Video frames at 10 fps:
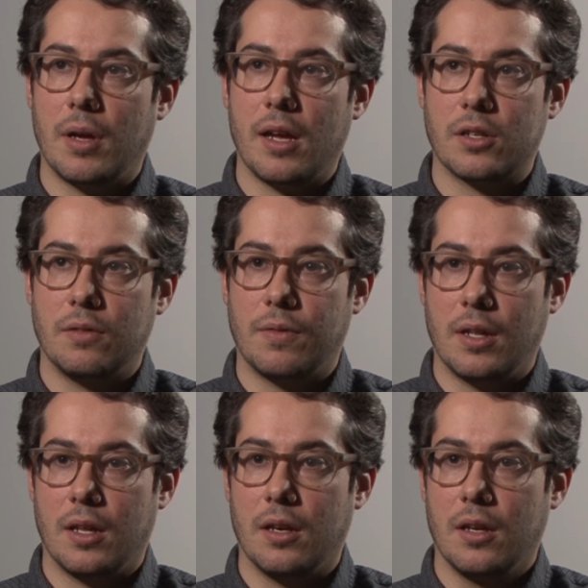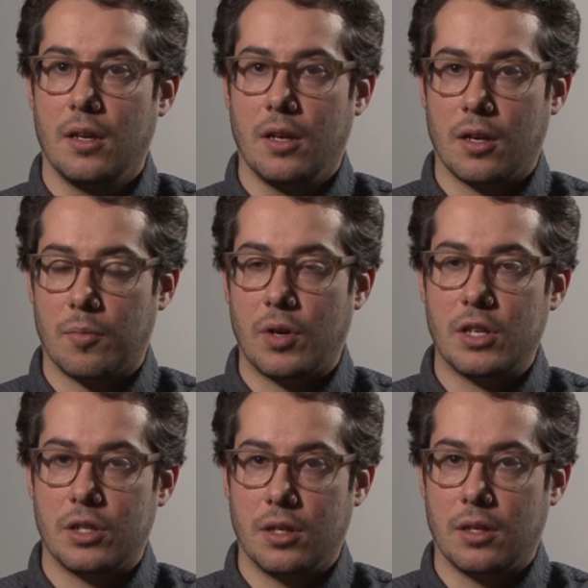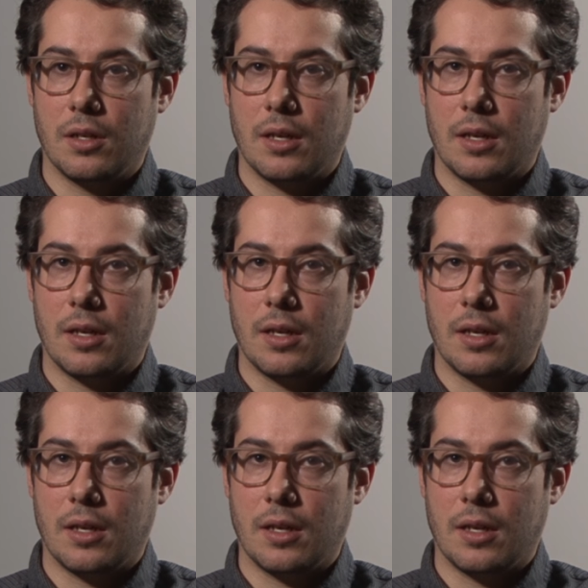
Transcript: I actually find that compression